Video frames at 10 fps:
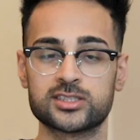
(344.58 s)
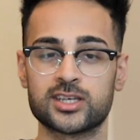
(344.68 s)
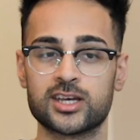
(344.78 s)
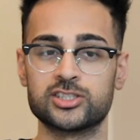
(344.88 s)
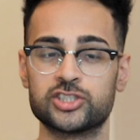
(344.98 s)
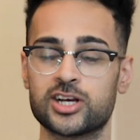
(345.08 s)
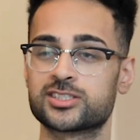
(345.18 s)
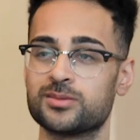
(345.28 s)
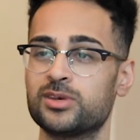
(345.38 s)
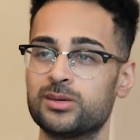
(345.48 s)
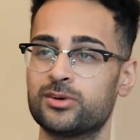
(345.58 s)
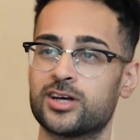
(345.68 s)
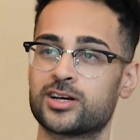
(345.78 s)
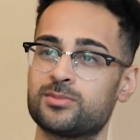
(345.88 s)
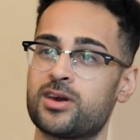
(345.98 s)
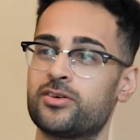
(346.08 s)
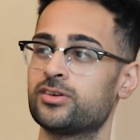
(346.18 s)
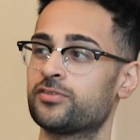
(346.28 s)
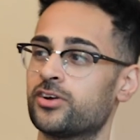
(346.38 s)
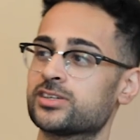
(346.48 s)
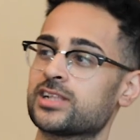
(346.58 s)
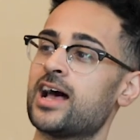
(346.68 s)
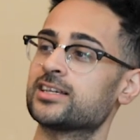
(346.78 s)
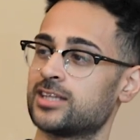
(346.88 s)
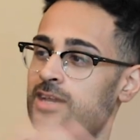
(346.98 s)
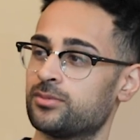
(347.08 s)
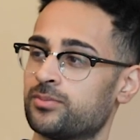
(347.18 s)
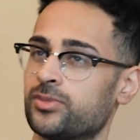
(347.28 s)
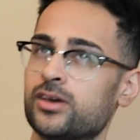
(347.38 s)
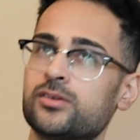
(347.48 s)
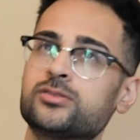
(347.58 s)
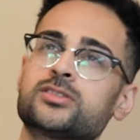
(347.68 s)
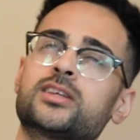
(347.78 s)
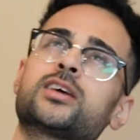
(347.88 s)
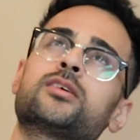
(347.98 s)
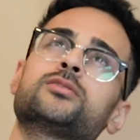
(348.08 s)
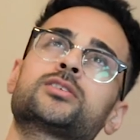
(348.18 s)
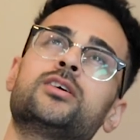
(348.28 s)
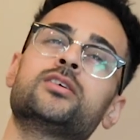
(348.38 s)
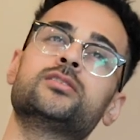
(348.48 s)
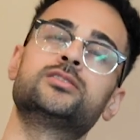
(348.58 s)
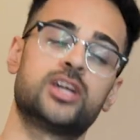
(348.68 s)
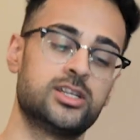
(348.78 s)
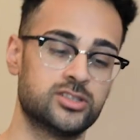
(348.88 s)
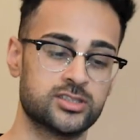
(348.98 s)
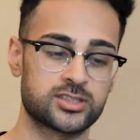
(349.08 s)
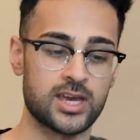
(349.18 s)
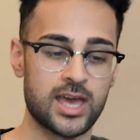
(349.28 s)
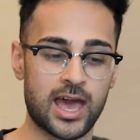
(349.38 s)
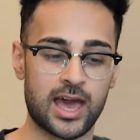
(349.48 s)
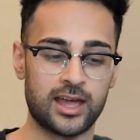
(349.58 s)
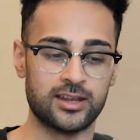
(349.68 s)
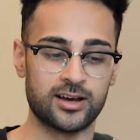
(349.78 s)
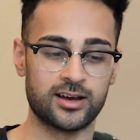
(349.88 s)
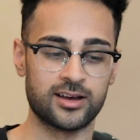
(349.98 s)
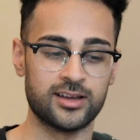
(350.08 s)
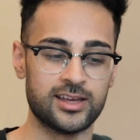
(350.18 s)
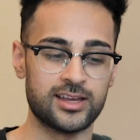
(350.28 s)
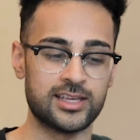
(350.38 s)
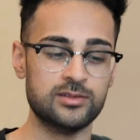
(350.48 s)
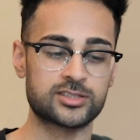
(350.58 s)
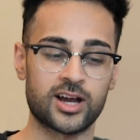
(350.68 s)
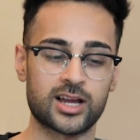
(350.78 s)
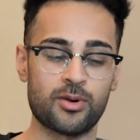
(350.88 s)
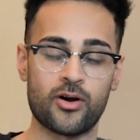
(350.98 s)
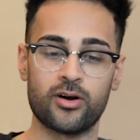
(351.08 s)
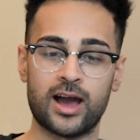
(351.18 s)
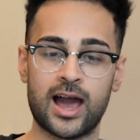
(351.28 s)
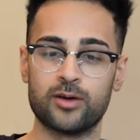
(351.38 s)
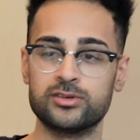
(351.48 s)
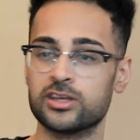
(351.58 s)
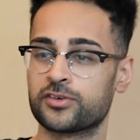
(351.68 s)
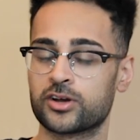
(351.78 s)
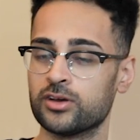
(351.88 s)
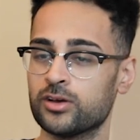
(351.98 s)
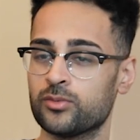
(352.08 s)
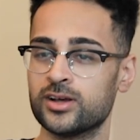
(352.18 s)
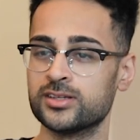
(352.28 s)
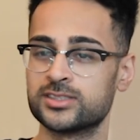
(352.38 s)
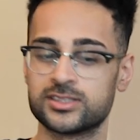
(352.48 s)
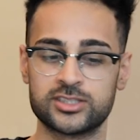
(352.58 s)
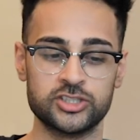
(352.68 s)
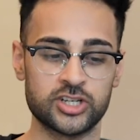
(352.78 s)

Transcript: this like Justin Bieber documentary for his last album, hmm. which was I think it was called Changes, and uh, he was talking about how difficult it was to